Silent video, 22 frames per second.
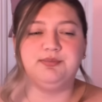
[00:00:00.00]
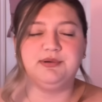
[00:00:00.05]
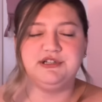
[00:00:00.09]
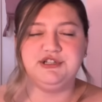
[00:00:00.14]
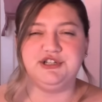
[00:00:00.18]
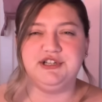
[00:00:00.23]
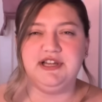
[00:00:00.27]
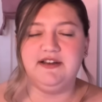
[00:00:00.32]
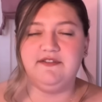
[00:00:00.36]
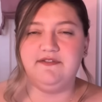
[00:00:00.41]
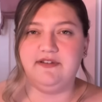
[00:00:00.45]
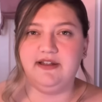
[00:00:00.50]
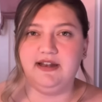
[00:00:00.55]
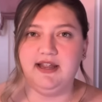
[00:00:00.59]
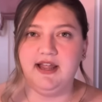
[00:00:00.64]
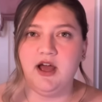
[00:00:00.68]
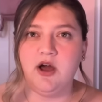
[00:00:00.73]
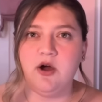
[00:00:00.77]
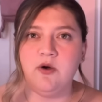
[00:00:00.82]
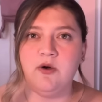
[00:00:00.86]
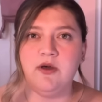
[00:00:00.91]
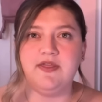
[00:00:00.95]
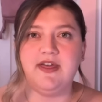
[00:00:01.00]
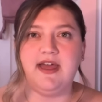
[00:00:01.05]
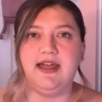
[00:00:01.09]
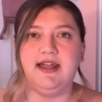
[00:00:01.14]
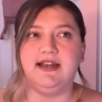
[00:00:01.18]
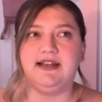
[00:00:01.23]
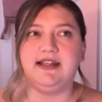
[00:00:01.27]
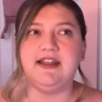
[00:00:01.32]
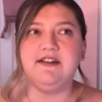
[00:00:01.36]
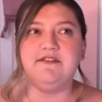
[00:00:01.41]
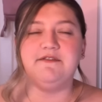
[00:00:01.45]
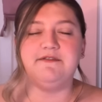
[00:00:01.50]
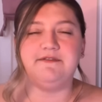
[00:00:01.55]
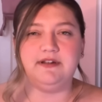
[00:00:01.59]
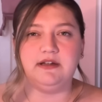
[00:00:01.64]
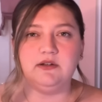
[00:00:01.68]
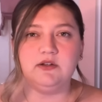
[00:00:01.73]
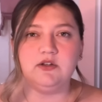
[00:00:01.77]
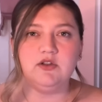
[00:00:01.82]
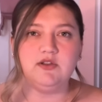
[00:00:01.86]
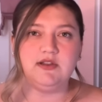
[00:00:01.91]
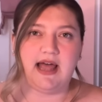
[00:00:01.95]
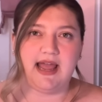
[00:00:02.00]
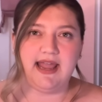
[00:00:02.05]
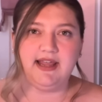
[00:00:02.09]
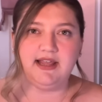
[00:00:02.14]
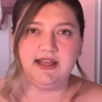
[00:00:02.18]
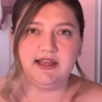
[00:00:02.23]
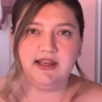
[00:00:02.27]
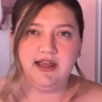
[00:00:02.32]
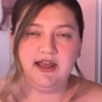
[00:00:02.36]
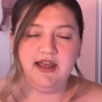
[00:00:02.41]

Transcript: Bridgerton video, that it can feel like